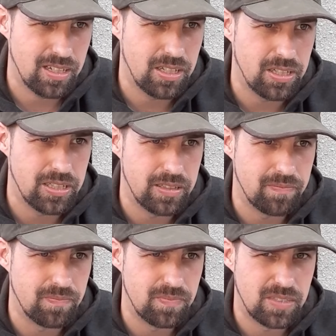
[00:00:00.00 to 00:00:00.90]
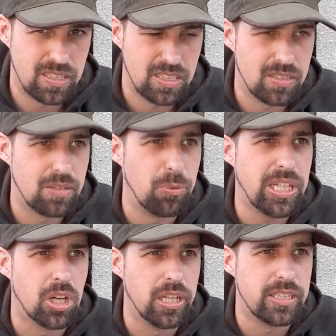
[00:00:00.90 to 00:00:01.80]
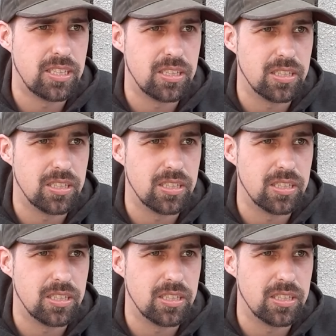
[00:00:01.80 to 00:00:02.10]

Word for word: uh, we call it